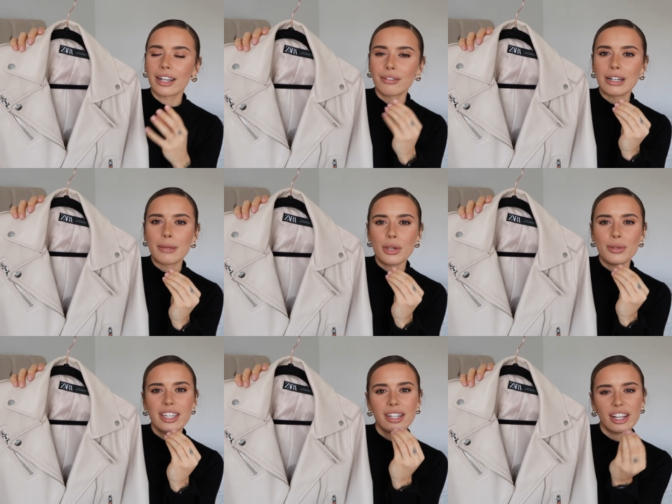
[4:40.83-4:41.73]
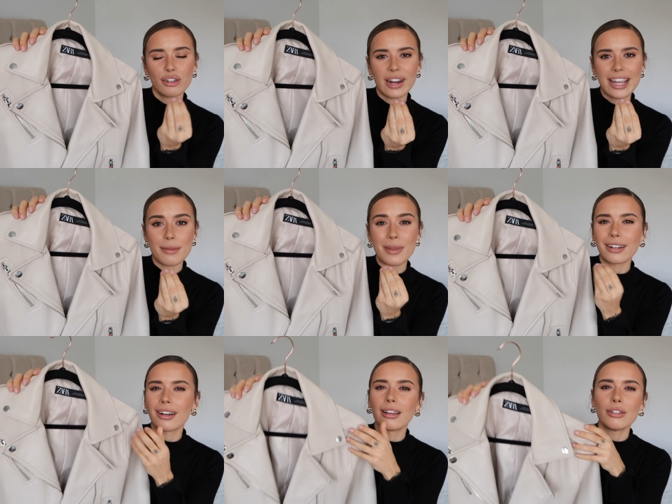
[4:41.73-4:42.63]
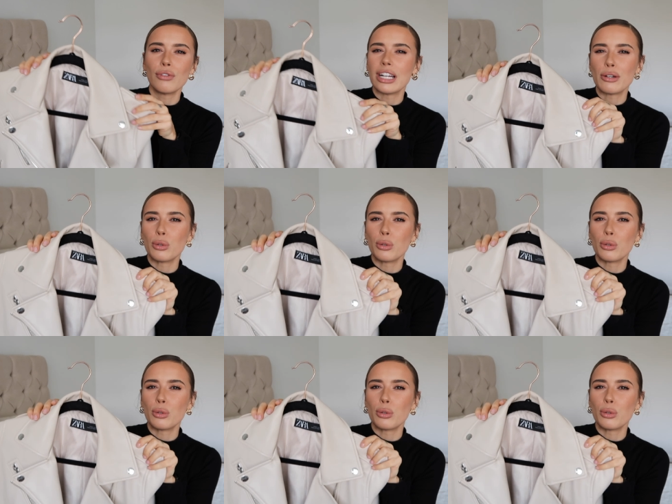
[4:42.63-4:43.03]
like a really muted, like grey mint colour, really